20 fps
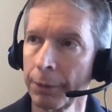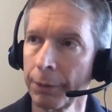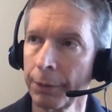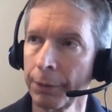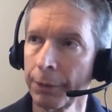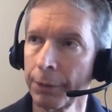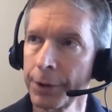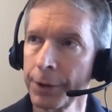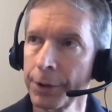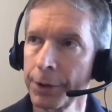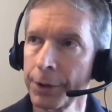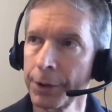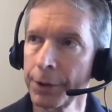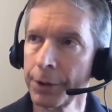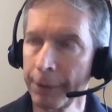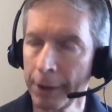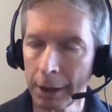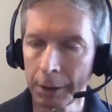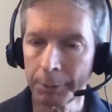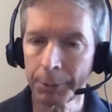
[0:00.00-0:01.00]
the
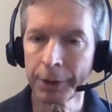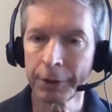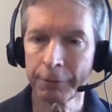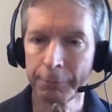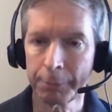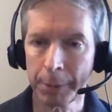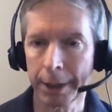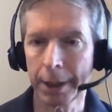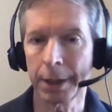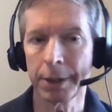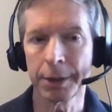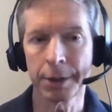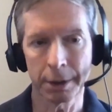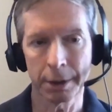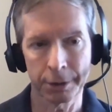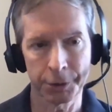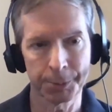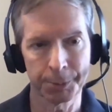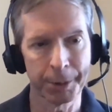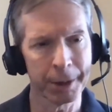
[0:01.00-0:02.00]
development of my
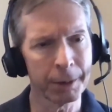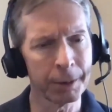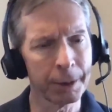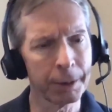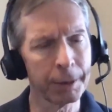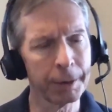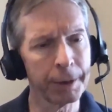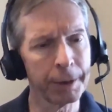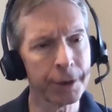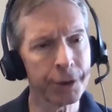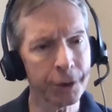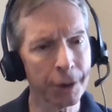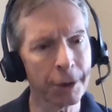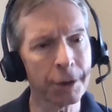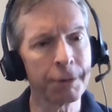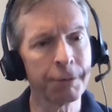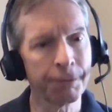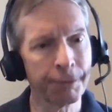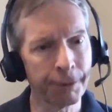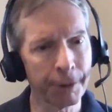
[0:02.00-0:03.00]
ideas. But it
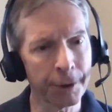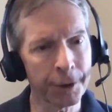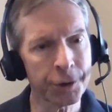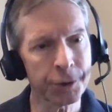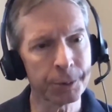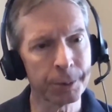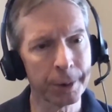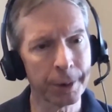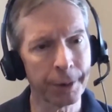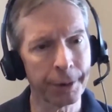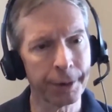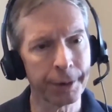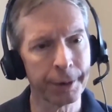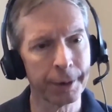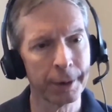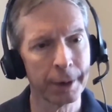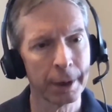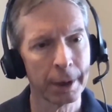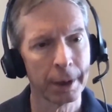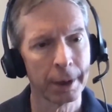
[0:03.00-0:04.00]
started first with
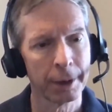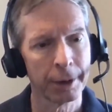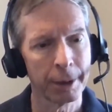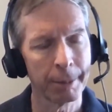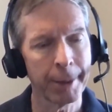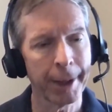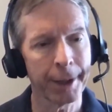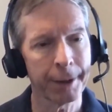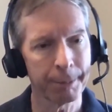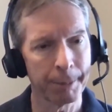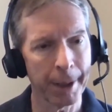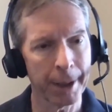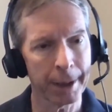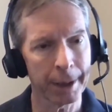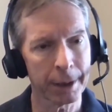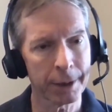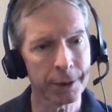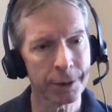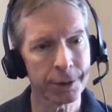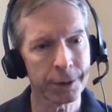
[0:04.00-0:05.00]
the
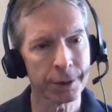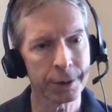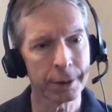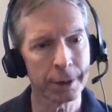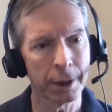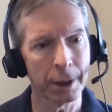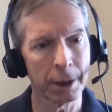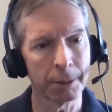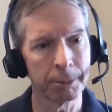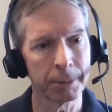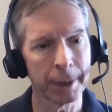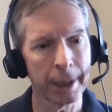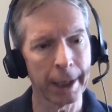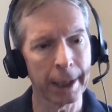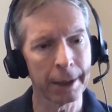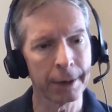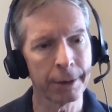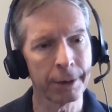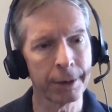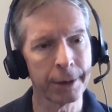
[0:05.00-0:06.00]
mathematics
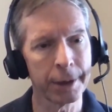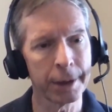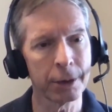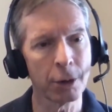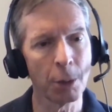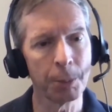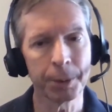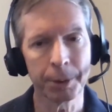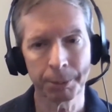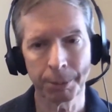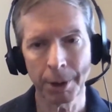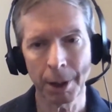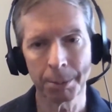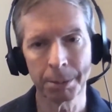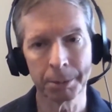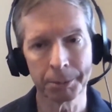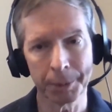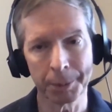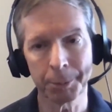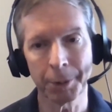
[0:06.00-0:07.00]
and the open
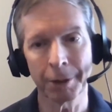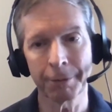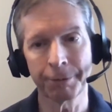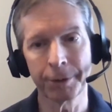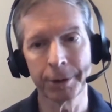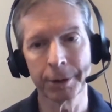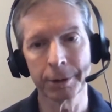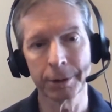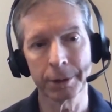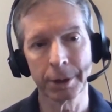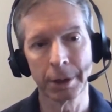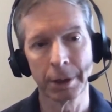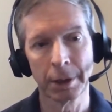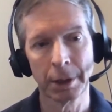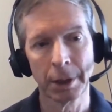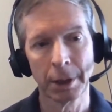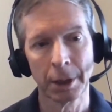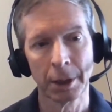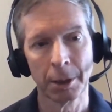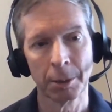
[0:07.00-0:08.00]
problem in my field.
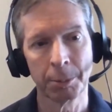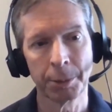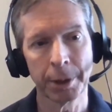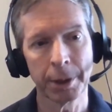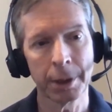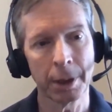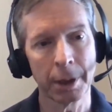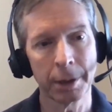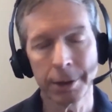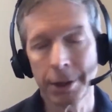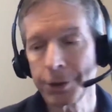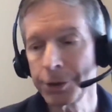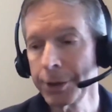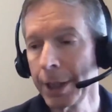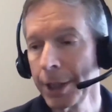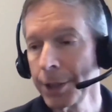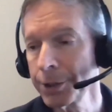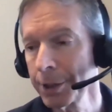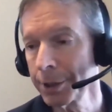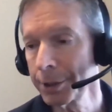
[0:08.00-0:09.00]
But it's
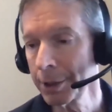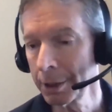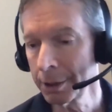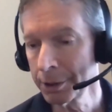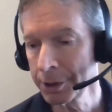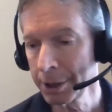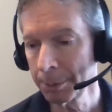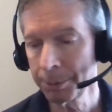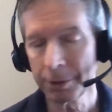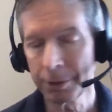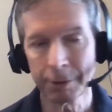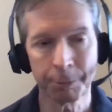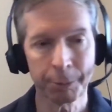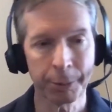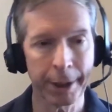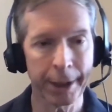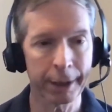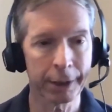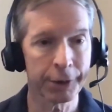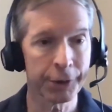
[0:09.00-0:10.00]
nice that the contemplative
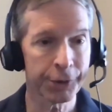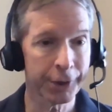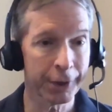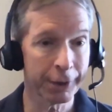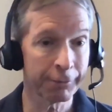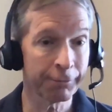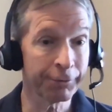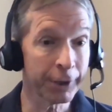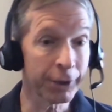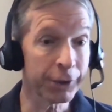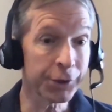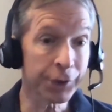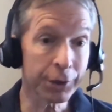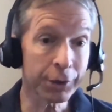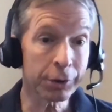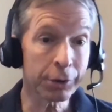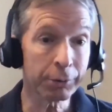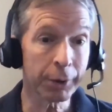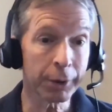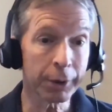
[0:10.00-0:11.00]
practice then feeds
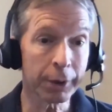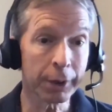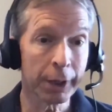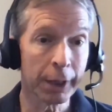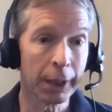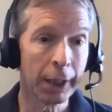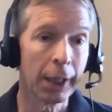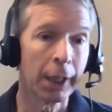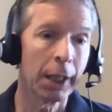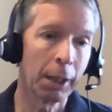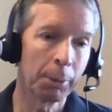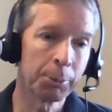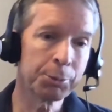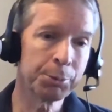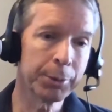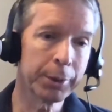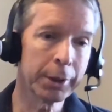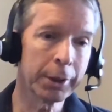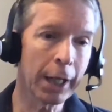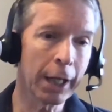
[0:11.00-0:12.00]
into it and helps
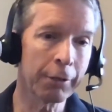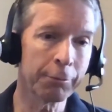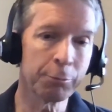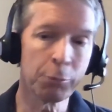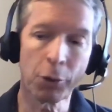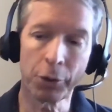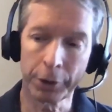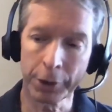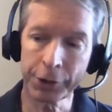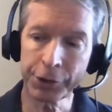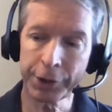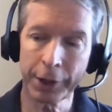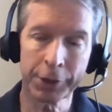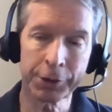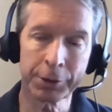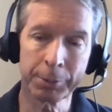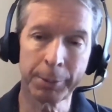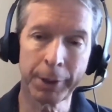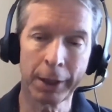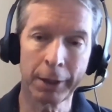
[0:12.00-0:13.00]
me have more
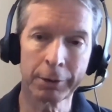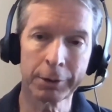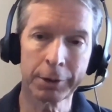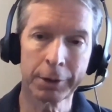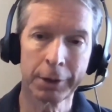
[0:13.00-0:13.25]
insights about